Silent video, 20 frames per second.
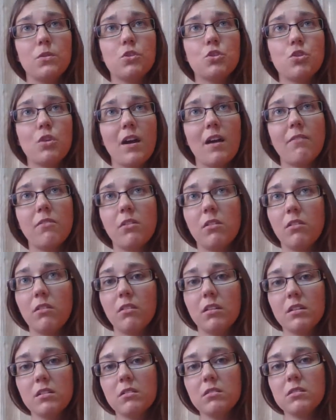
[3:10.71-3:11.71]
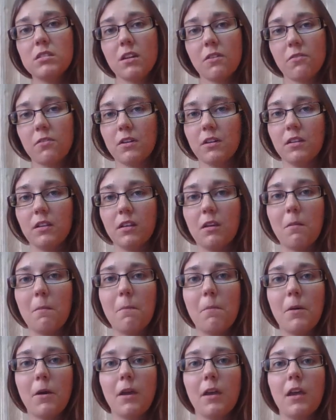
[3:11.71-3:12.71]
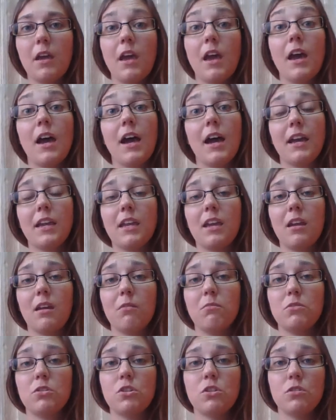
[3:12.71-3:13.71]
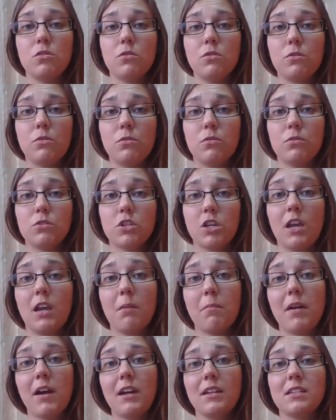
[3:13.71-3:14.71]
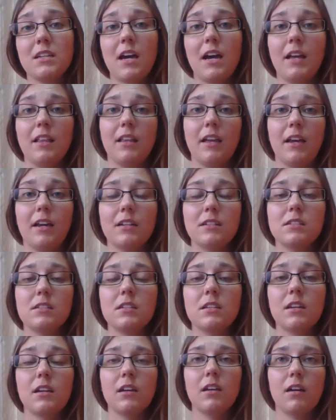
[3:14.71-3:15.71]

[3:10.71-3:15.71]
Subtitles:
travel a little differently, but I came to Chiang Mai, Thailand.